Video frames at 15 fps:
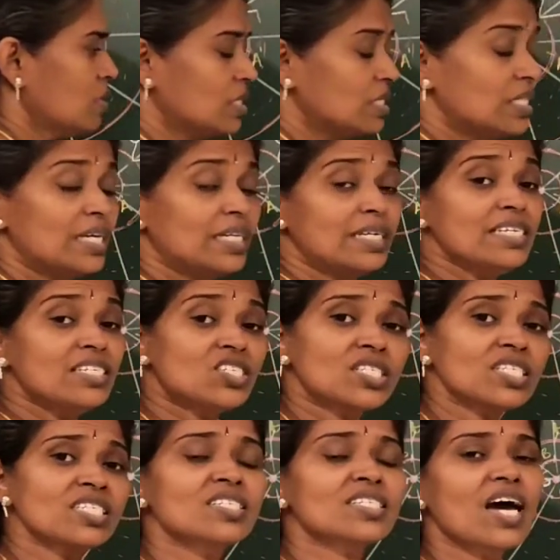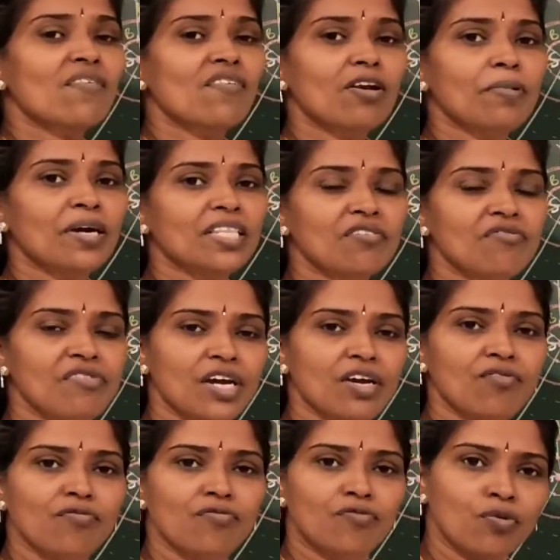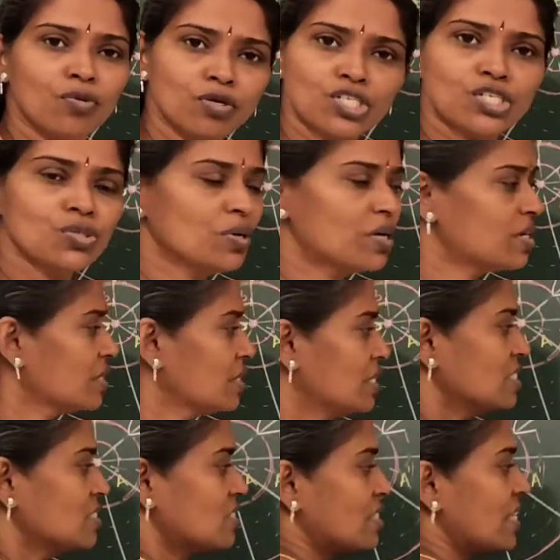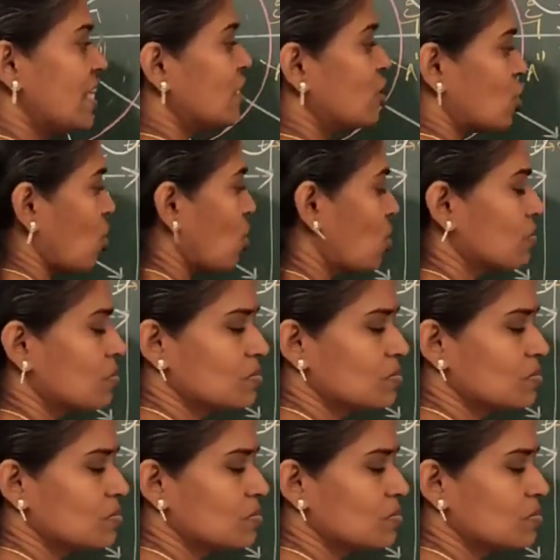the distance travelled by the wave for sure c tau.